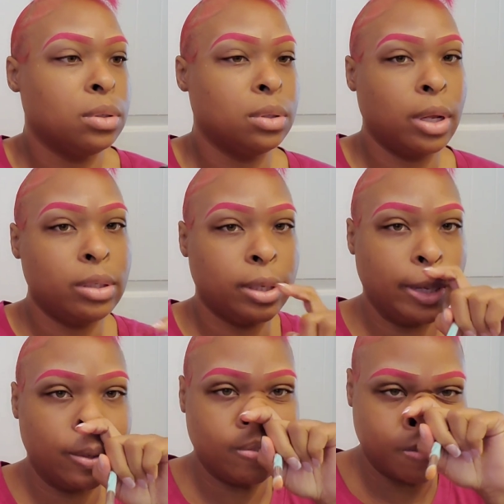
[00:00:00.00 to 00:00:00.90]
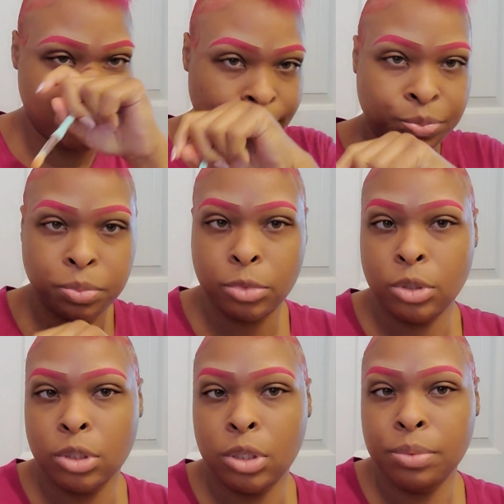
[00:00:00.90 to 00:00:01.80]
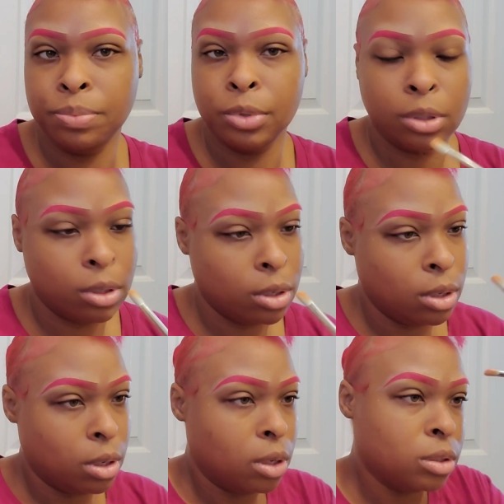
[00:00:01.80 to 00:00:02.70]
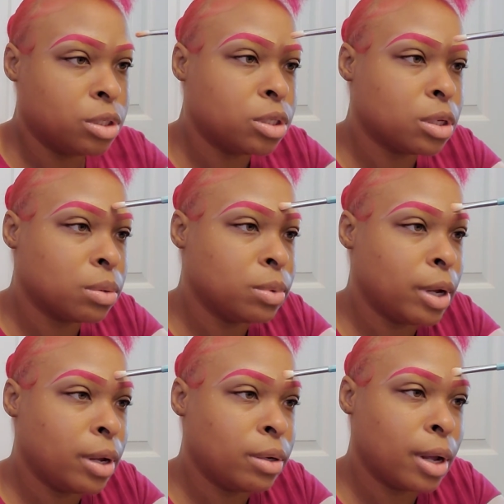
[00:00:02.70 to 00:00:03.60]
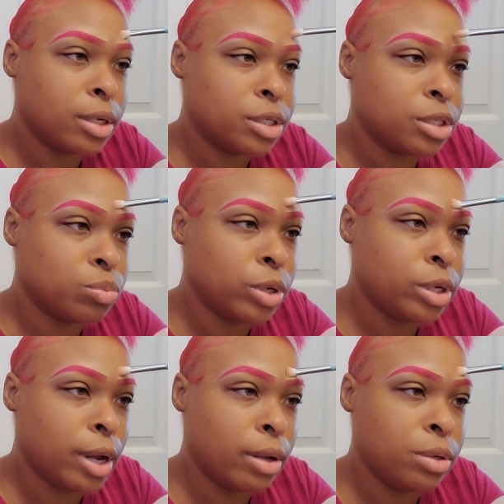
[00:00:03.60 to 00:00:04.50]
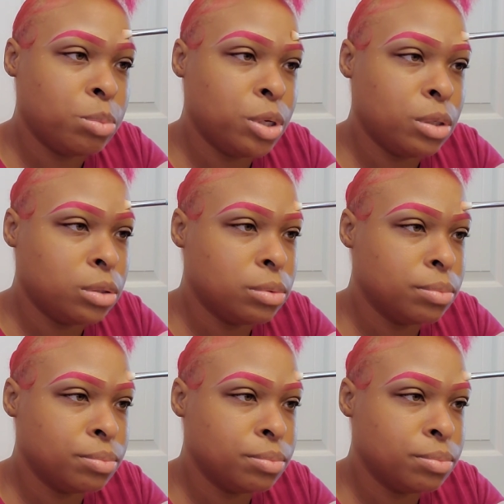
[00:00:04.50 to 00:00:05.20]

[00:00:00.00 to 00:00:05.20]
like that. You see? Just come down. I just went down the middle.